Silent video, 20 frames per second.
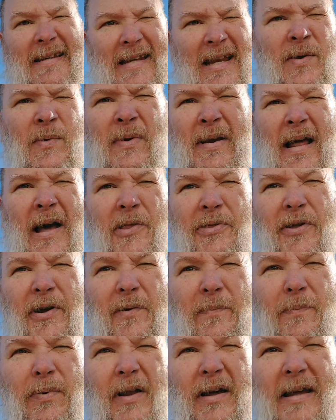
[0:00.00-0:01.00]
is anyone out
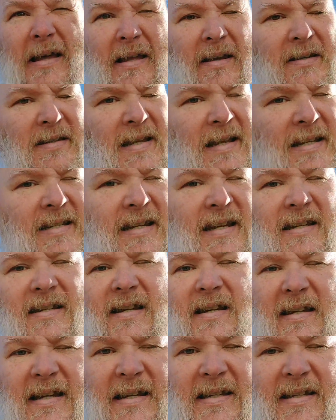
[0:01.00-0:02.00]
there plugging DC
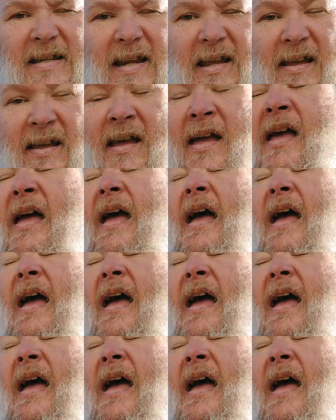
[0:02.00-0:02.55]
to DC?